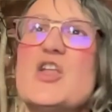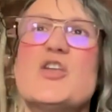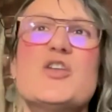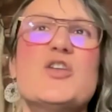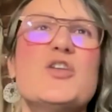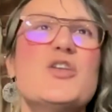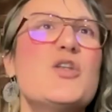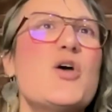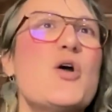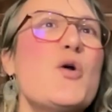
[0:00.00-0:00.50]

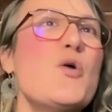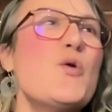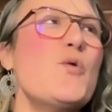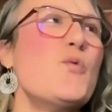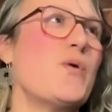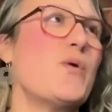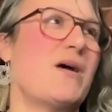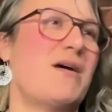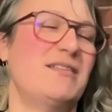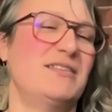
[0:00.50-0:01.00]
No
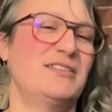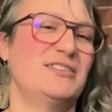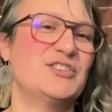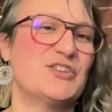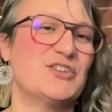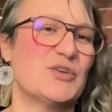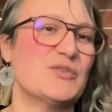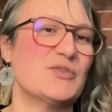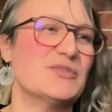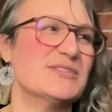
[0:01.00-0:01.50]
one
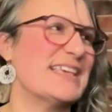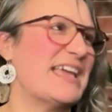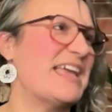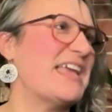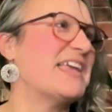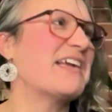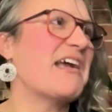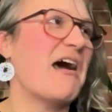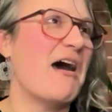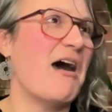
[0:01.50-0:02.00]
chose
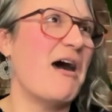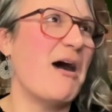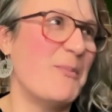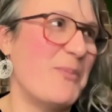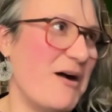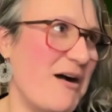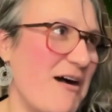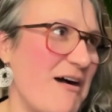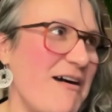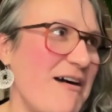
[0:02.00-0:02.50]
a car
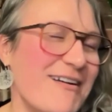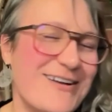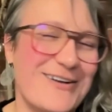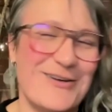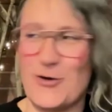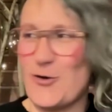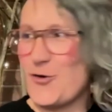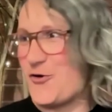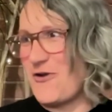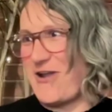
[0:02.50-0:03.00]
park
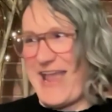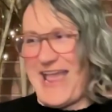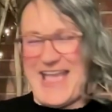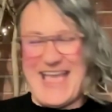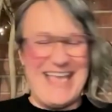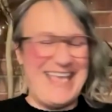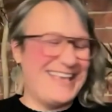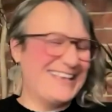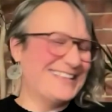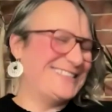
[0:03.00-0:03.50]
or
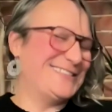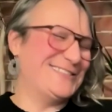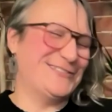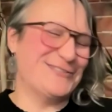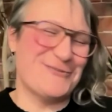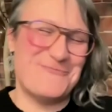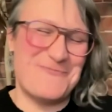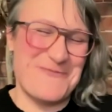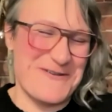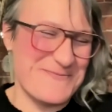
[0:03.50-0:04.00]
a
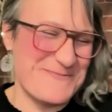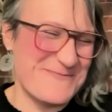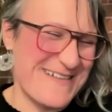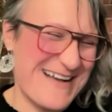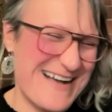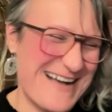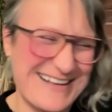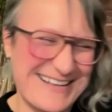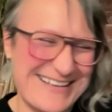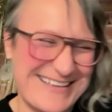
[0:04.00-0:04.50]

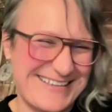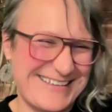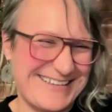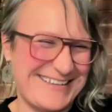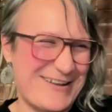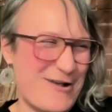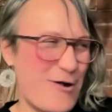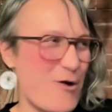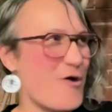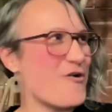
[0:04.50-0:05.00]
supermarket
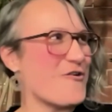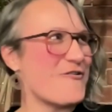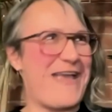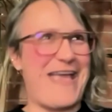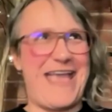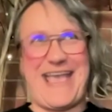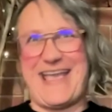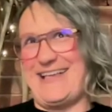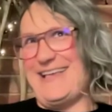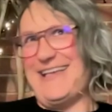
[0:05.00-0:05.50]
or
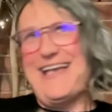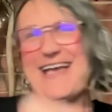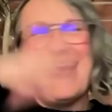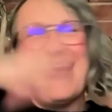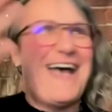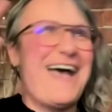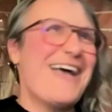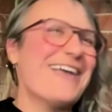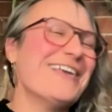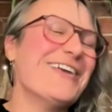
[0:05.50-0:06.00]

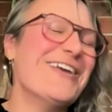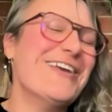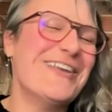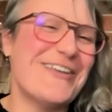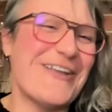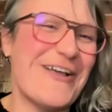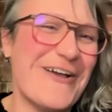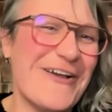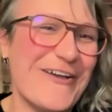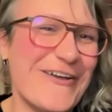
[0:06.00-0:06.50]

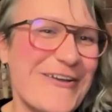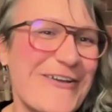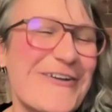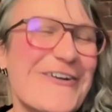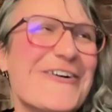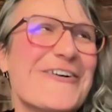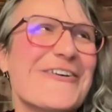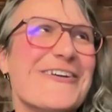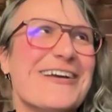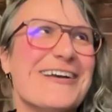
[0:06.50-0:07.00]

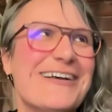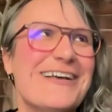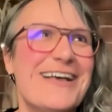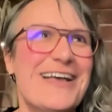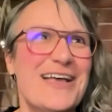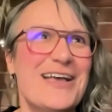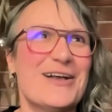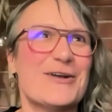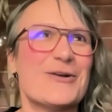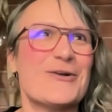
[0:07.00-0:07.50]
a
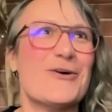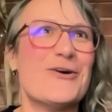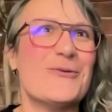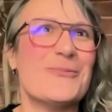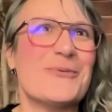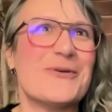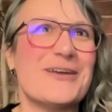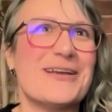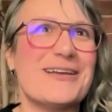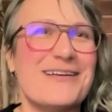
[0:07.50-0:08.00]

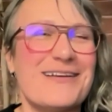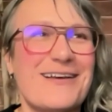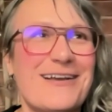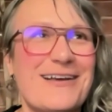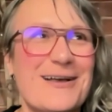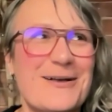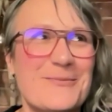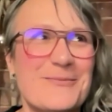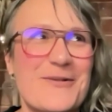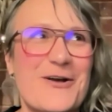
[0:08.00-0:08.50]
corporate
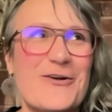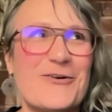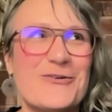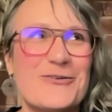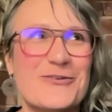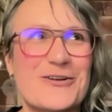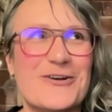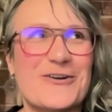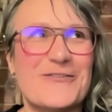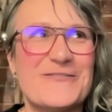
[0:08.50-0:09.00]

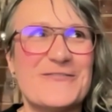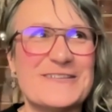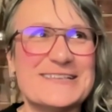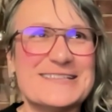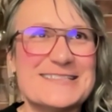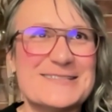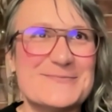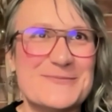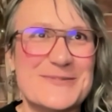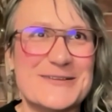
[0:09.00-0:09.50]
old
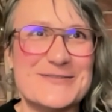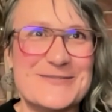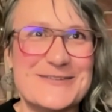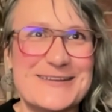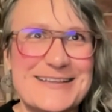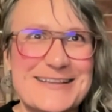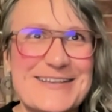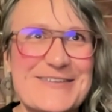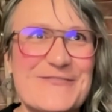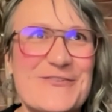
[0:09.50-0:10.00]
office
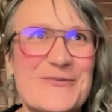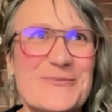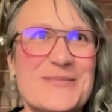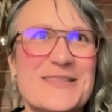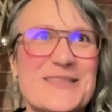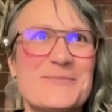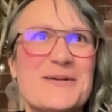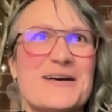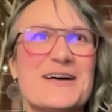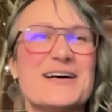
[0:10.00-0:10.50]
building from
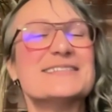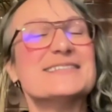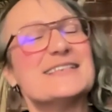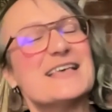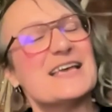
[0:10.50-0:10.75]
the past.